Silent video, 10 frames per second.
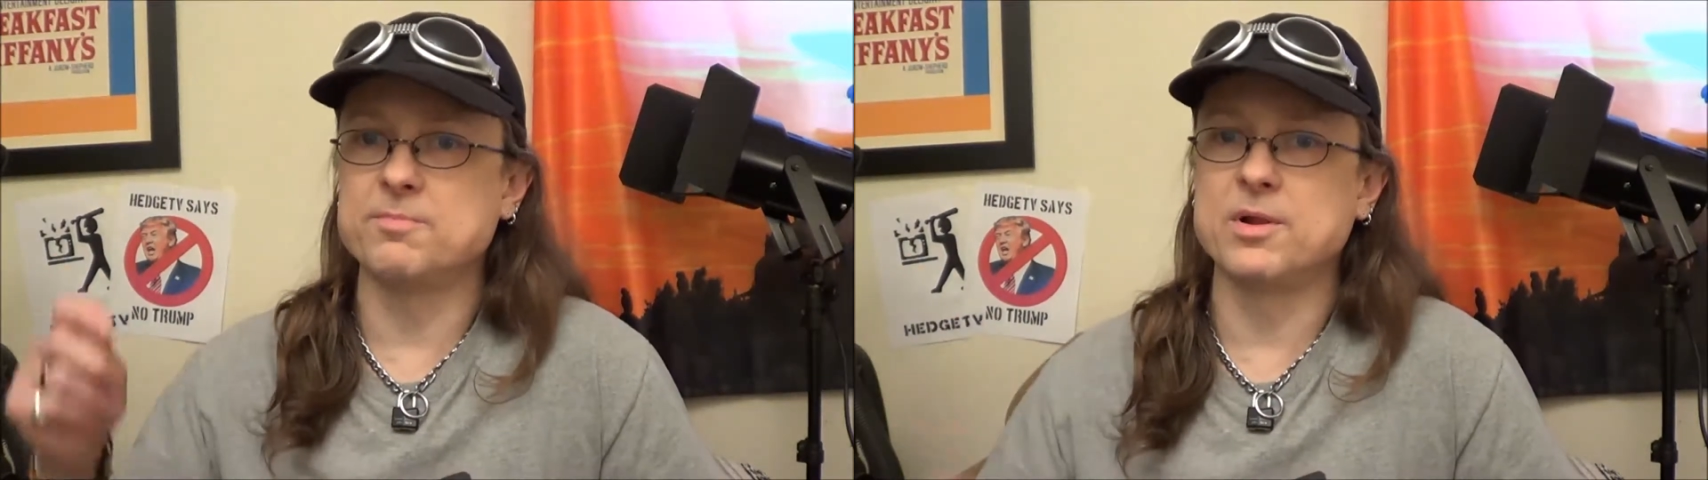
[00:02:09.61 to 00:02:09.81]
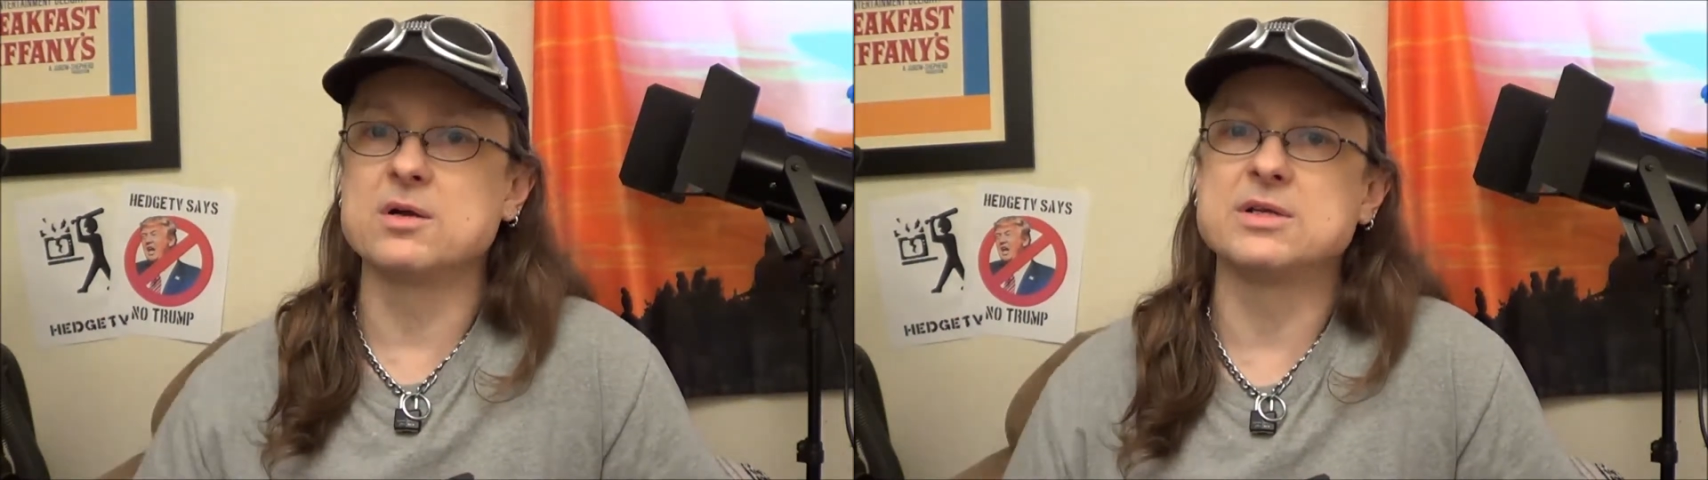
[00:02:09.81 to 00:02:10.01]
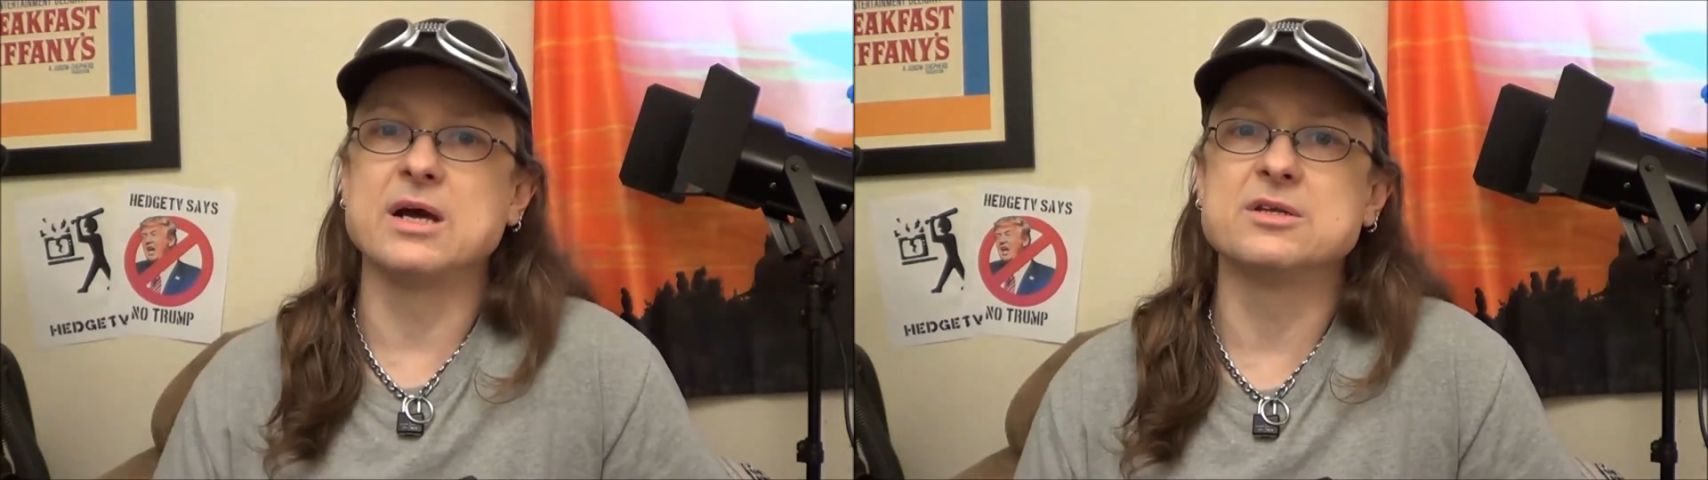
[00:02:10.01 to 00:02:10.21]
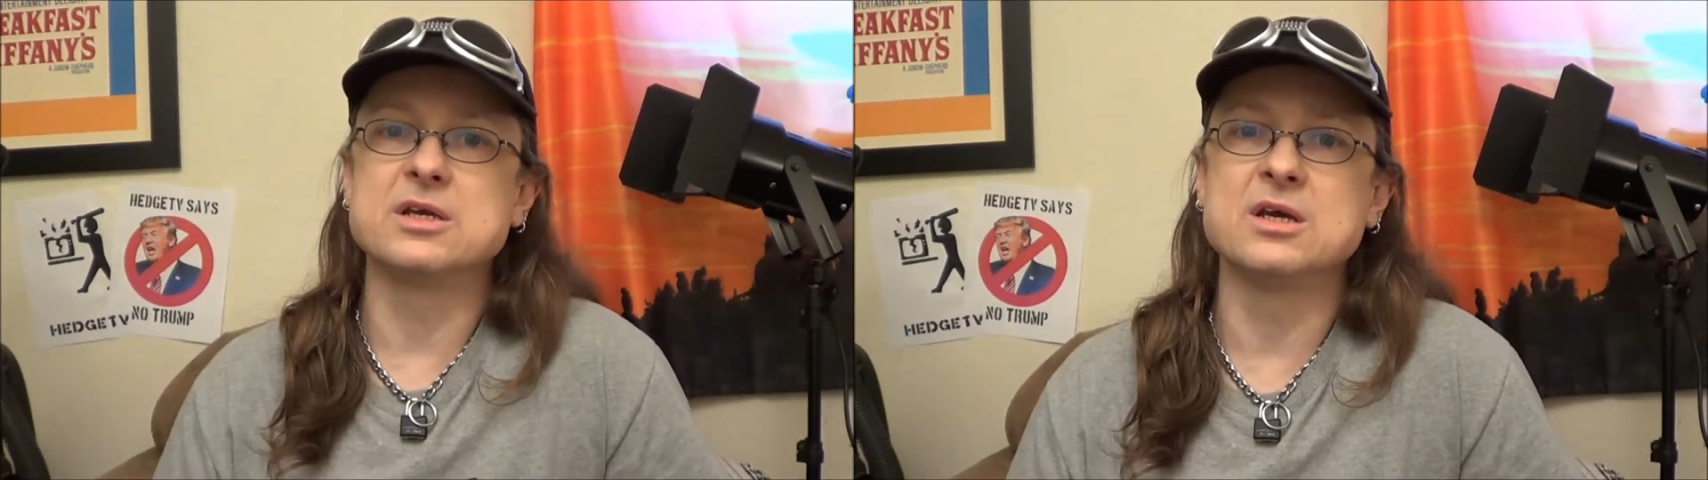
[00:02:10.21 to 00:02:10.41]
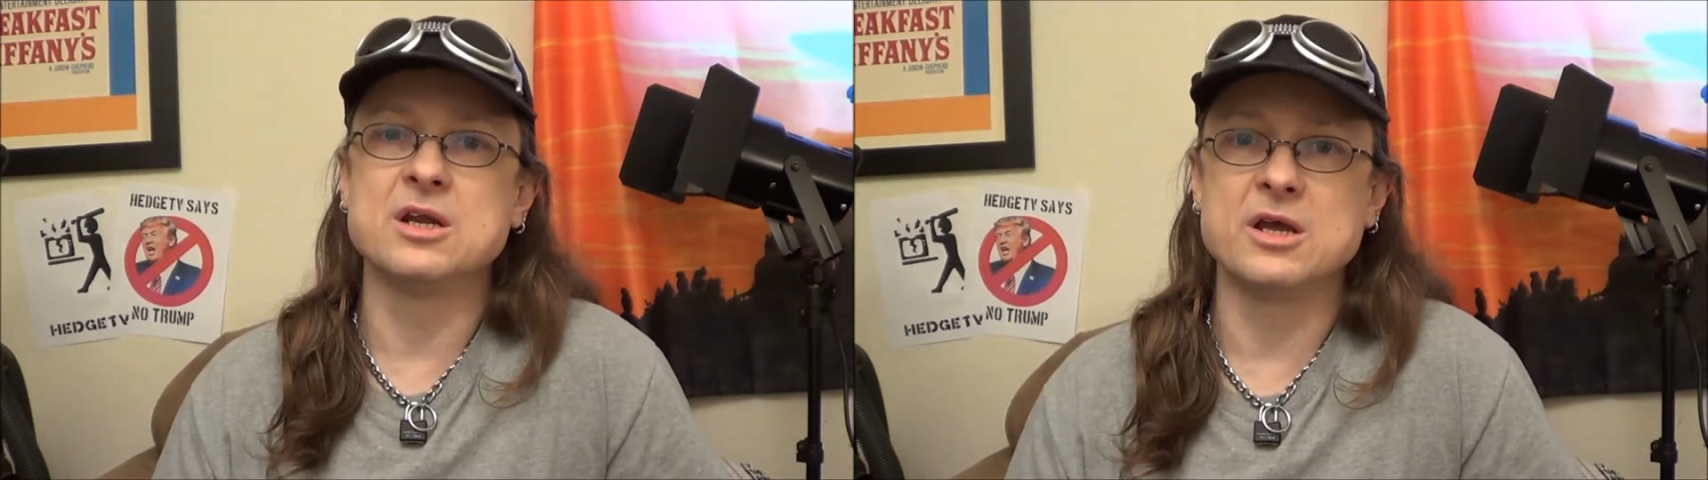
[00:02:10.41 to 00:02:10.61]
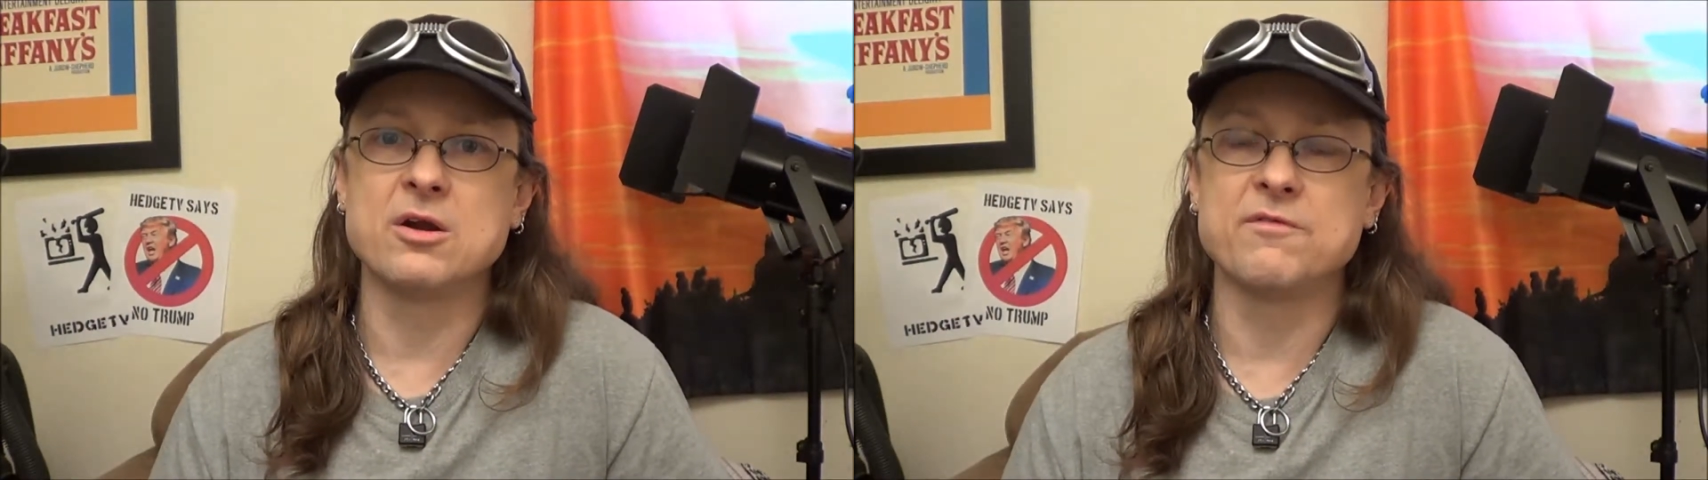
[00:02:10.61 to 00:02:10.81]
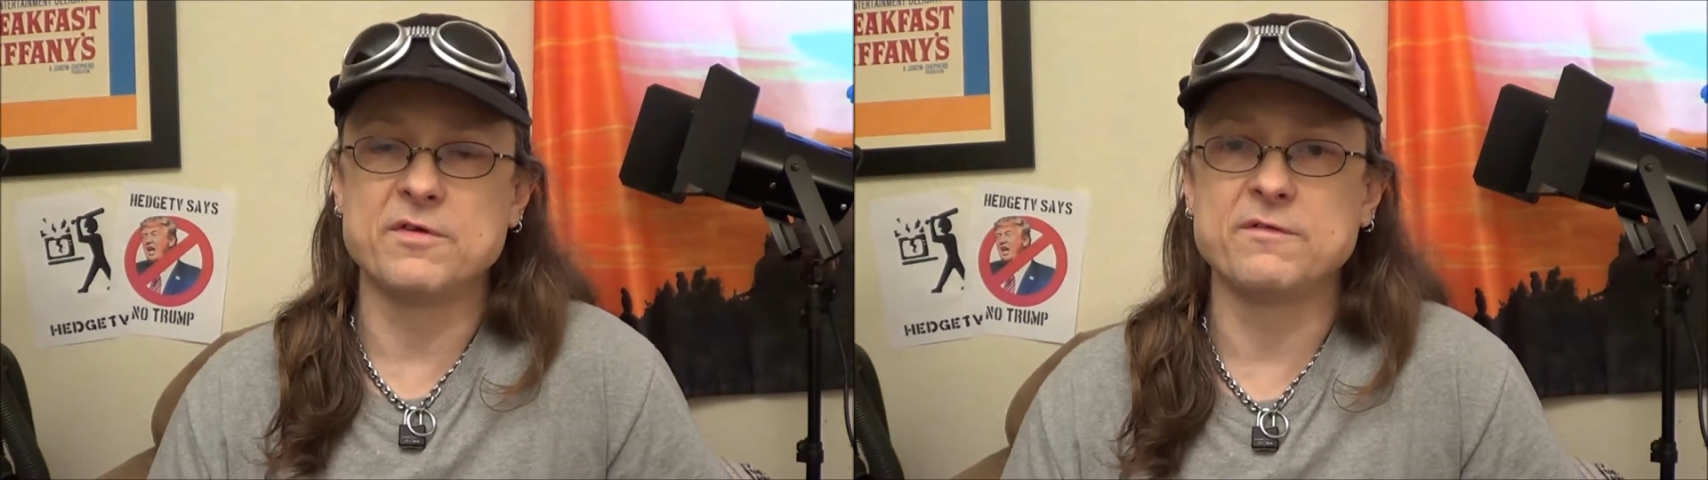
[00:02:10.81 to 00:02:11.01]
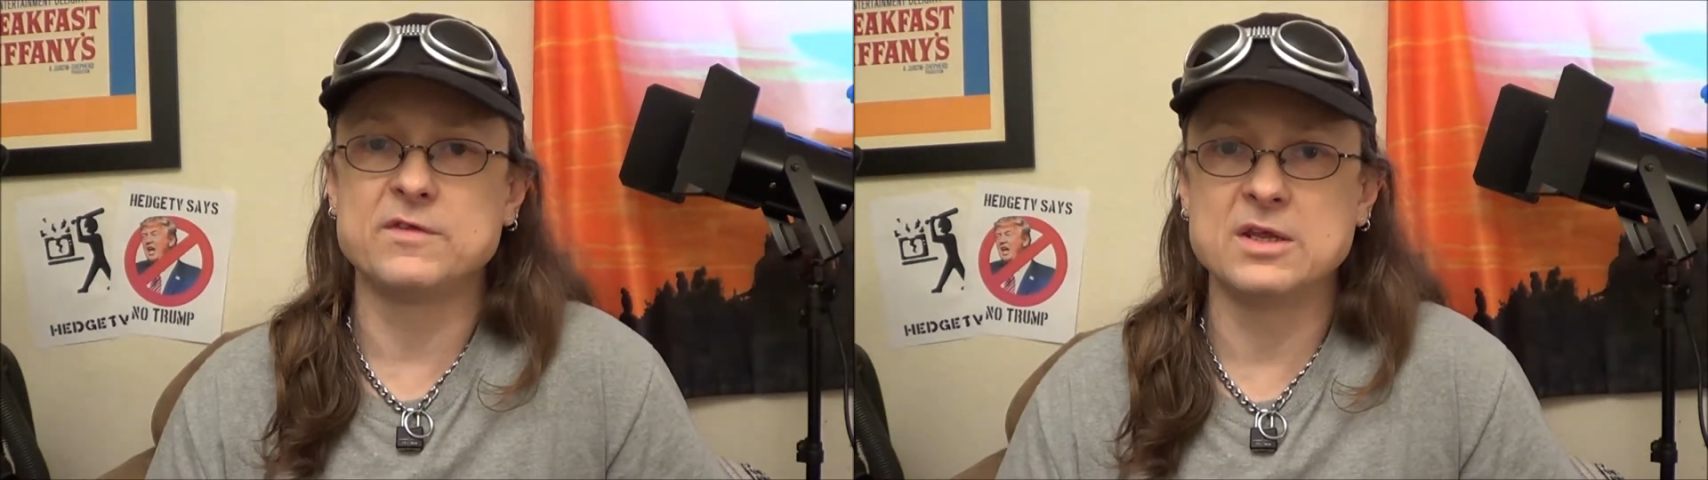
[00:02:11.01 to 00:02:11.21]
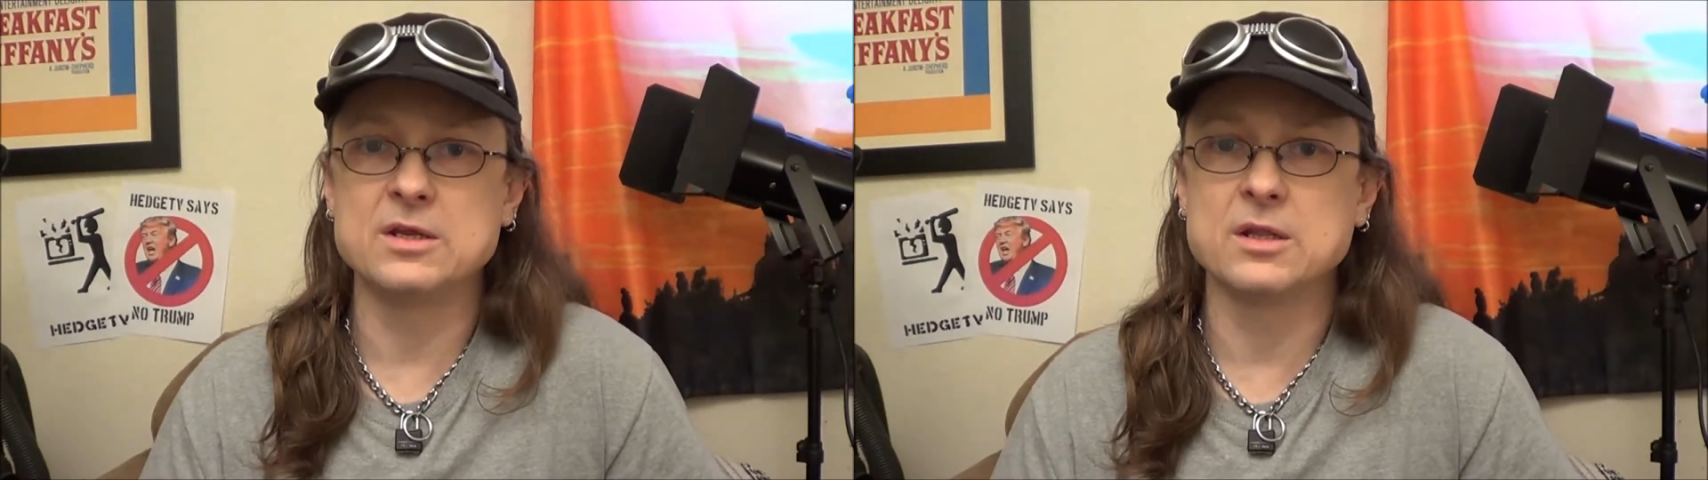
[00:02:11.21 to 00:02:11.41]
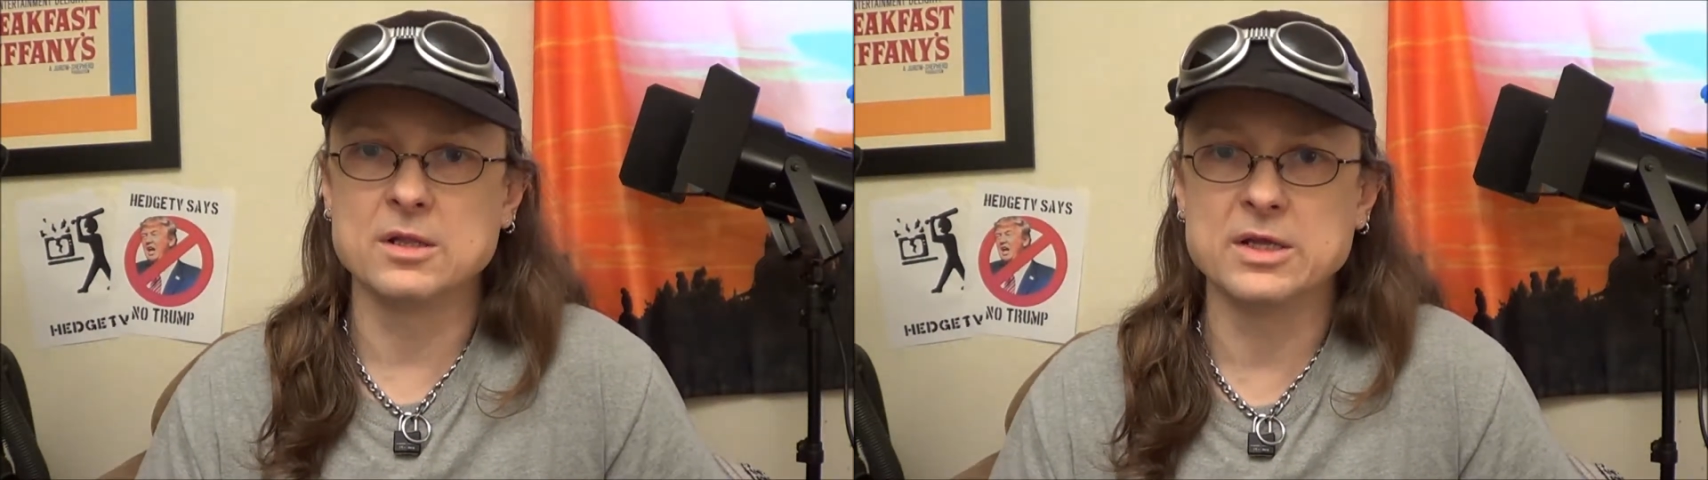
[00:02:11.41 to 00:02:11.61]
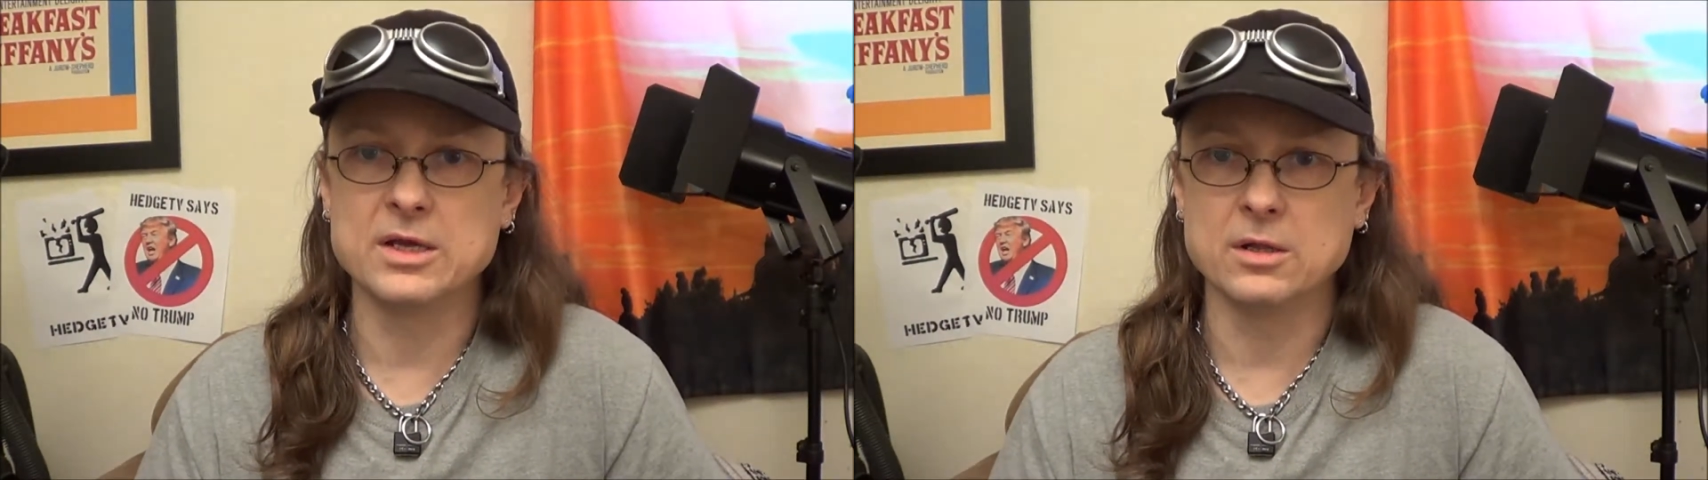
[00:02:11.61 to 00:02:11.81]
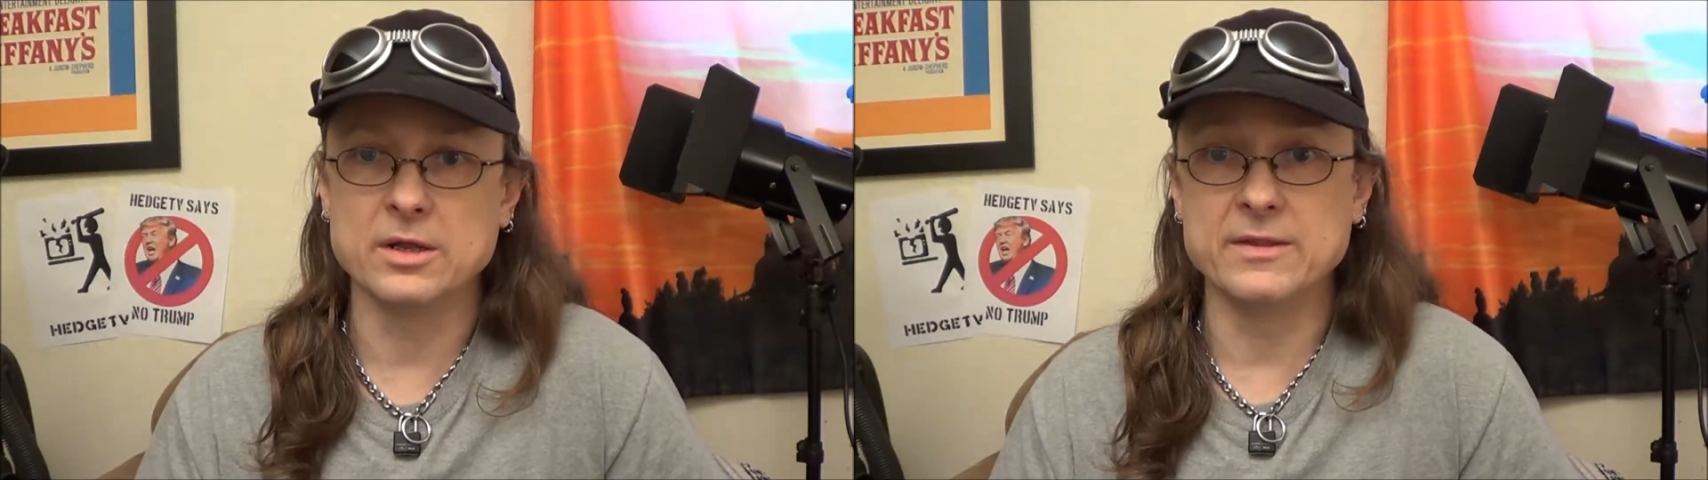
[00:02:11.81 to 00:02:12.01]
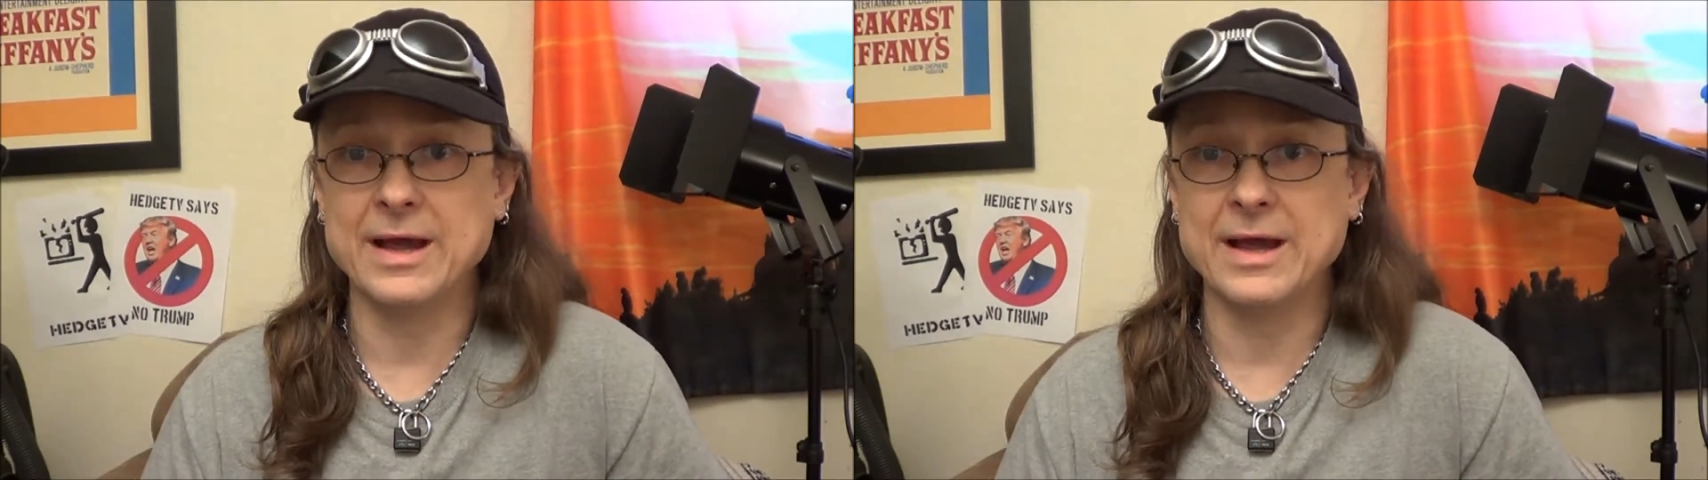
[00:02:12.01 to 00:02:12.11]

plunk down to get an A R fifteen illegally.